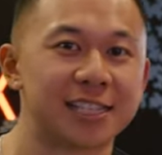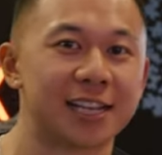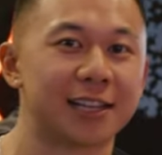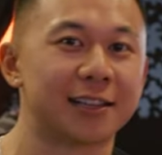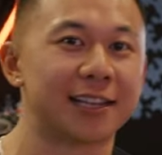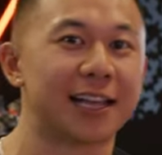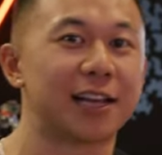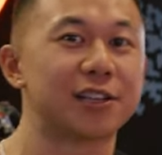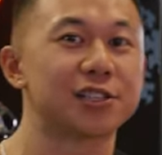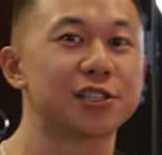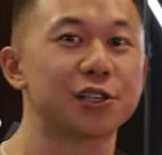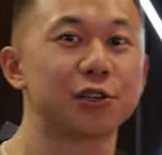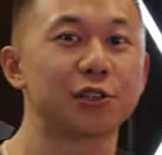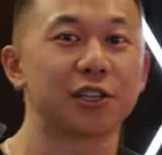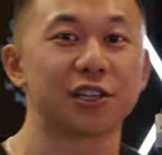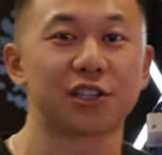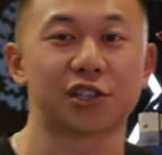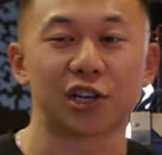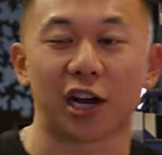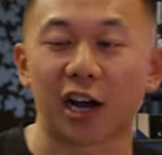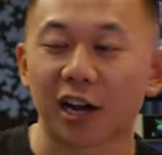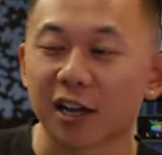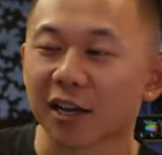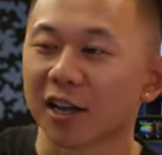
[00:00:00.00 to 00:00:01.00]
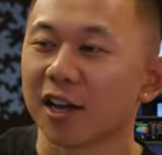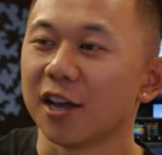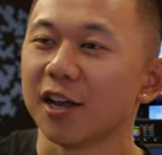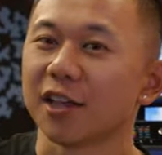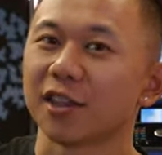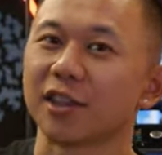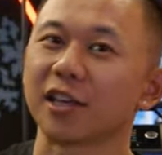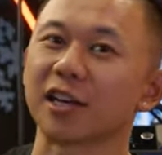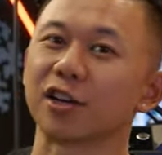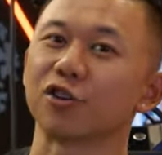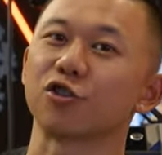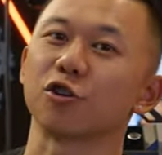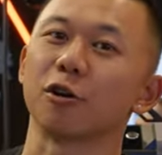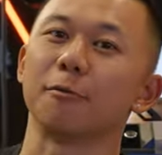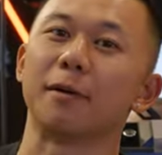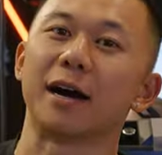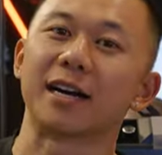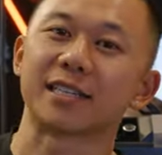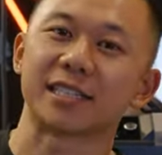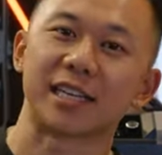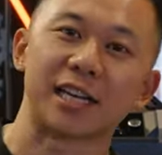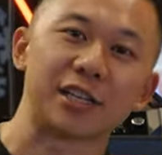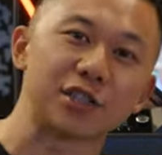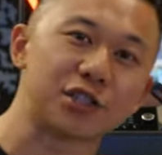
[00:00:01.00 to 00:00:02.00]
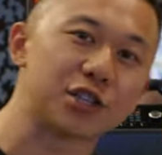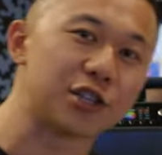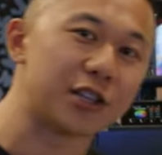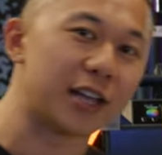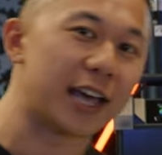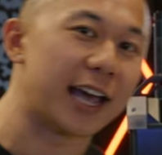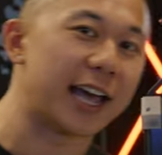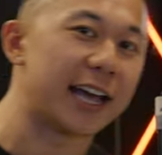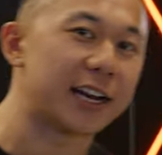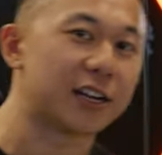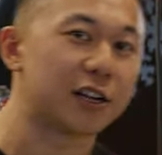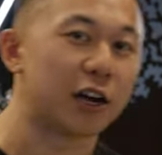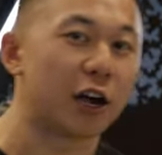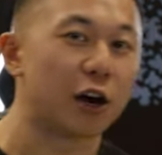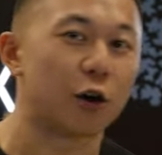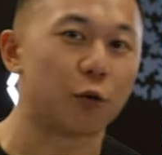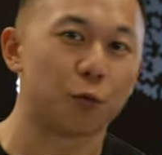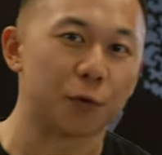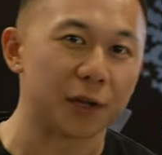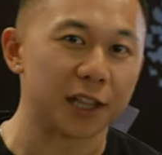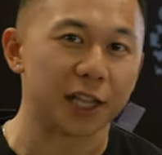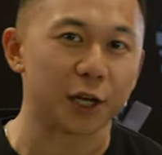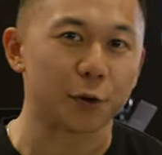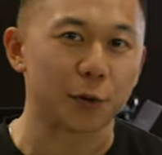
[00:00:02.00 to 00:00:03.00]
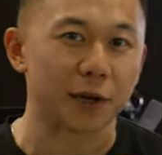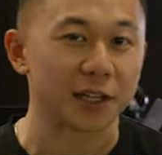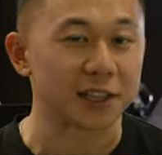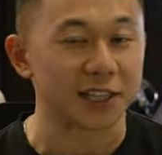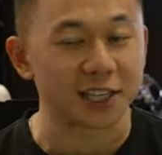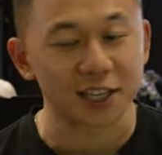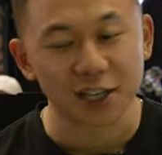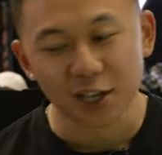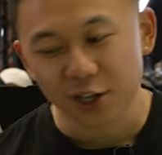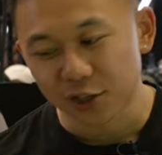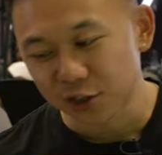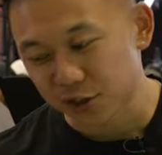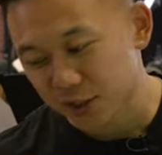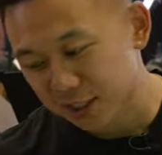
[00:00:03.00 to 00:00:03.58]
That allows you to dock the control box into the handcart really quickly,